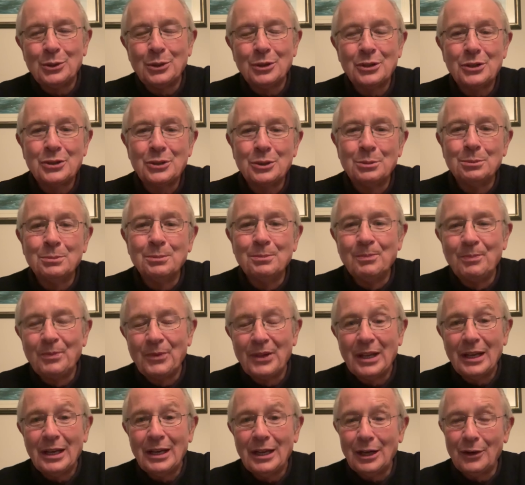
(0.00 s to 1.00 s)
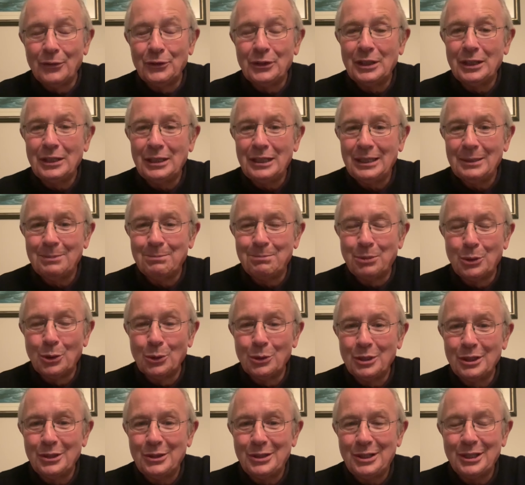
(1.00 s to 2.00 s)
some of the
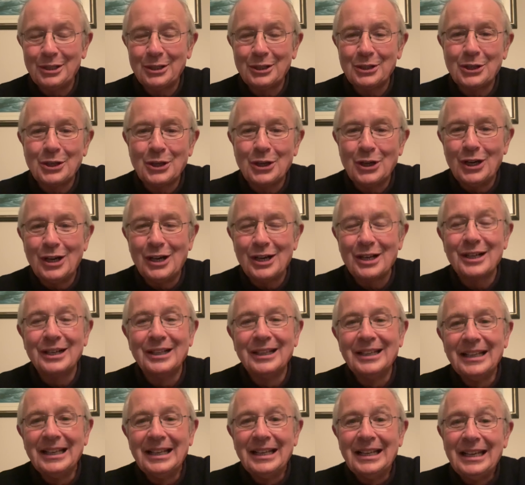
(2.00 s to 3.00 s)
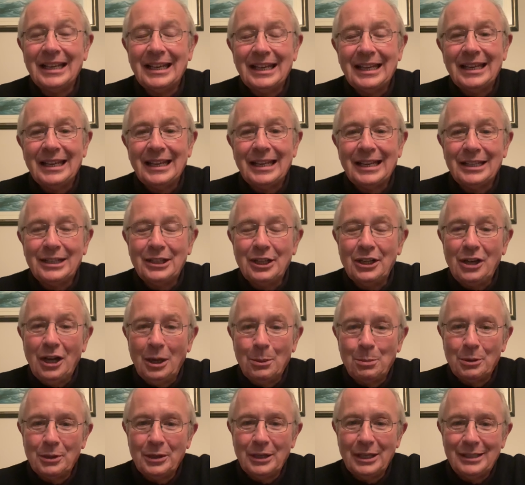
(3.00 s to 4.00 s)
pundits here in Cork that
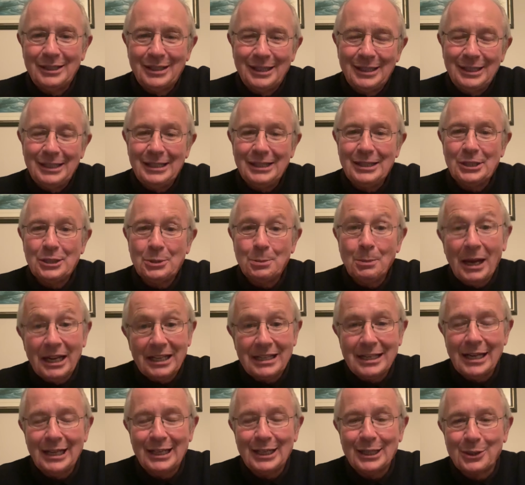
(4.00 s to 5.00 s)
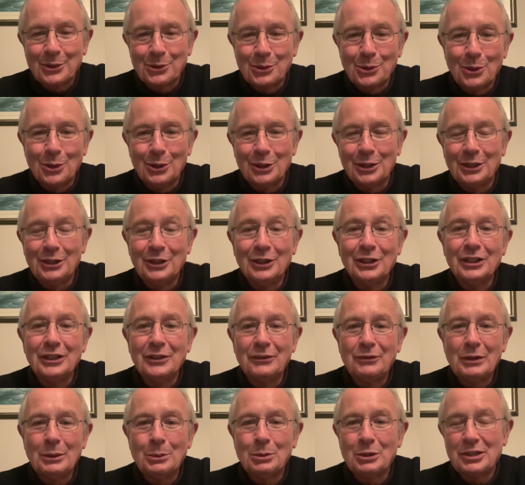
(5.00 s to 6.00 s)
operate the smart aleck role in
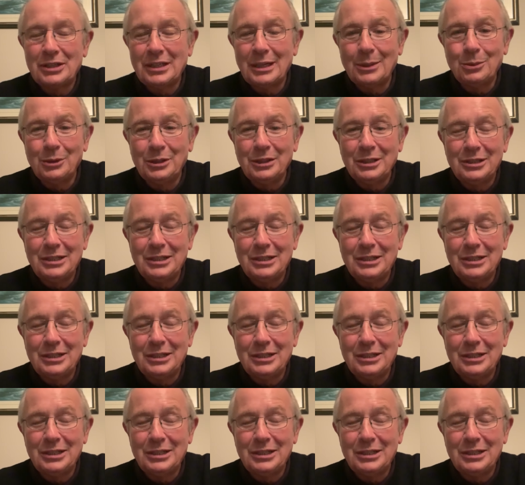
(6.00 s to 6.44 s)
life, they were saying when the